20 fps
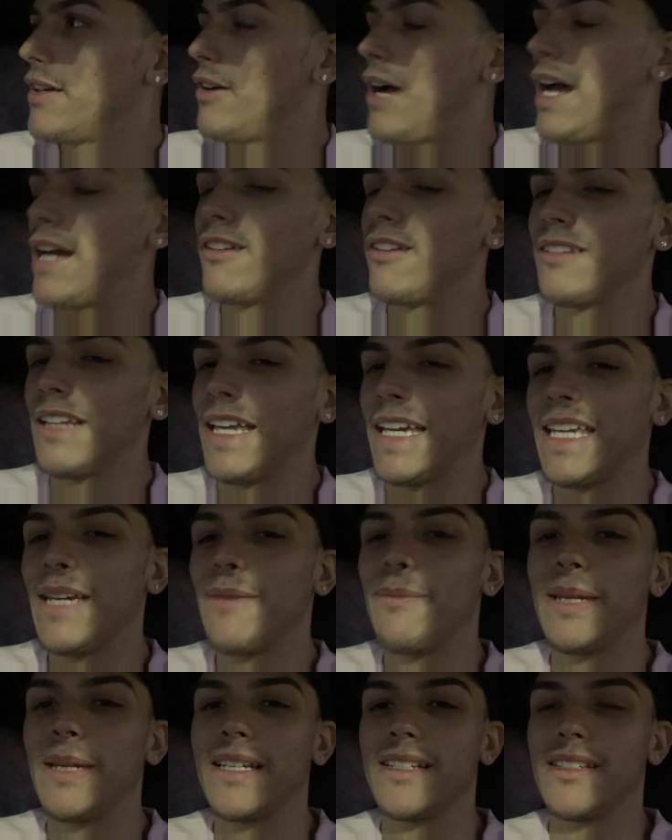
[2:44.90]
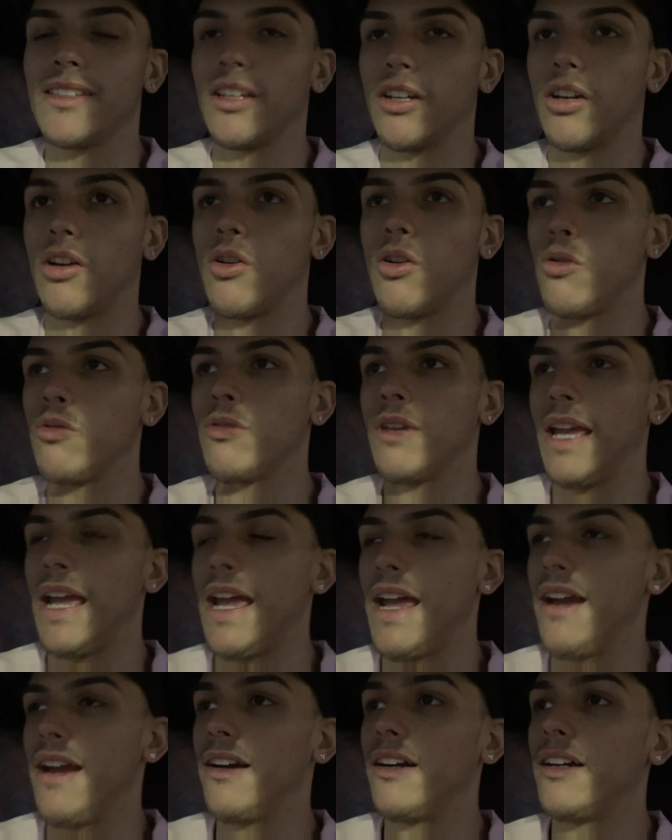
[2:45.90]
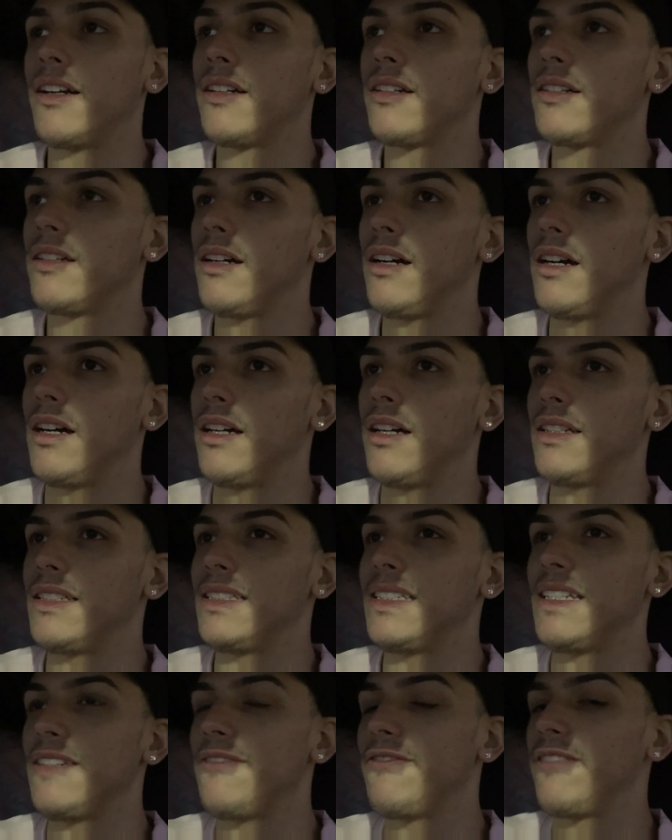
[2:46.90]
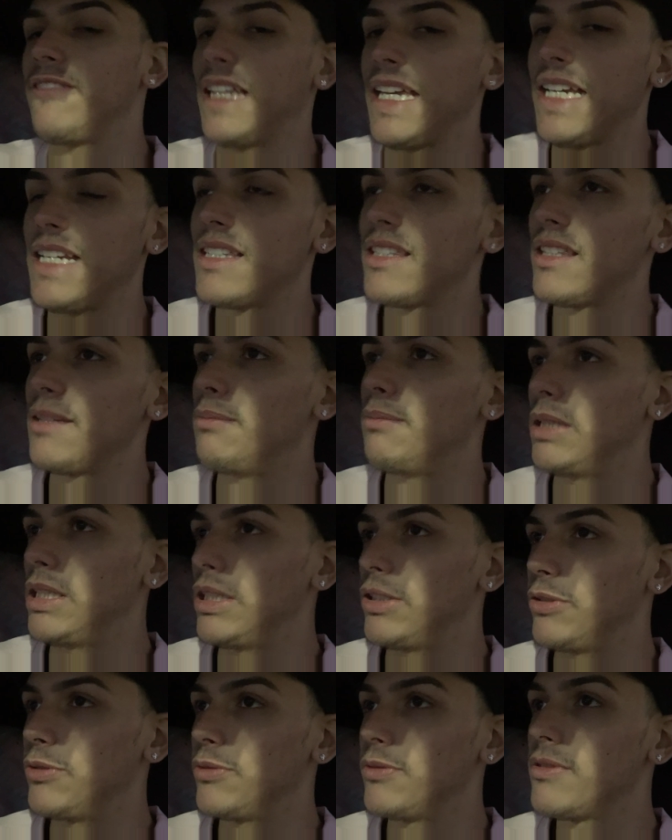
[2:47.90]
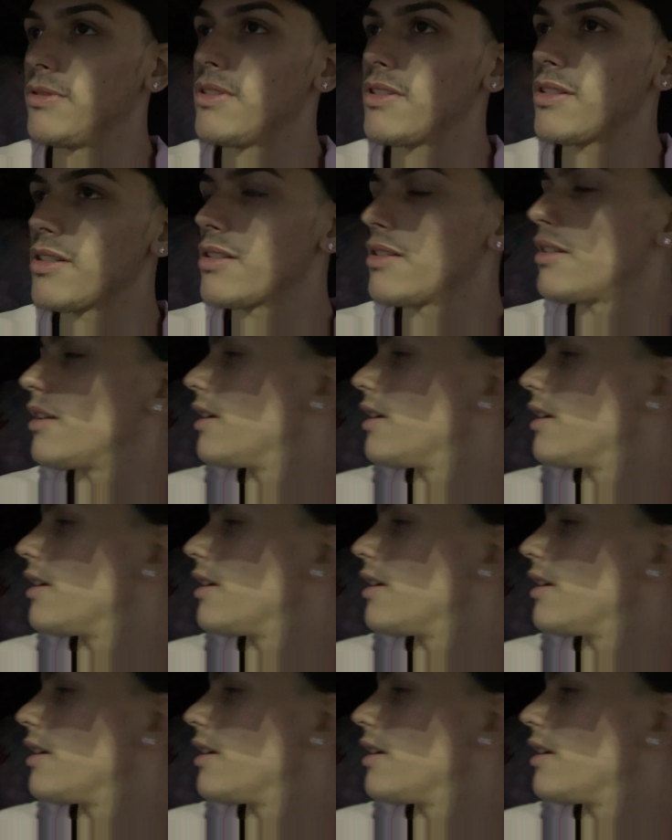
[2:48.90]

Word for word: I don't like it because the cold air deflates the balloons,